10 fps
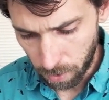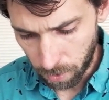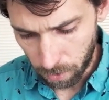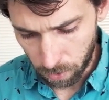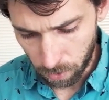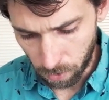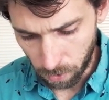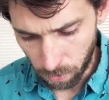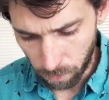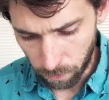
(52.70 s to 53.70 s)

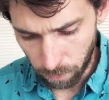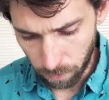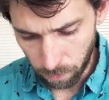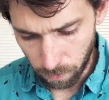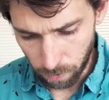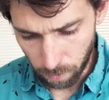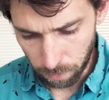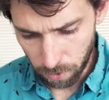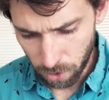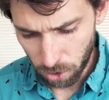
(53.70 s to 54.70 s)
So I'm
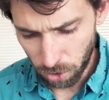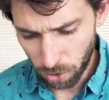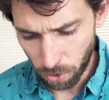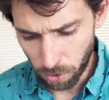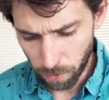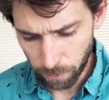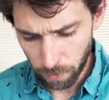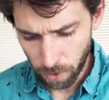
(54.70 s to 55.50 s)
pretty sure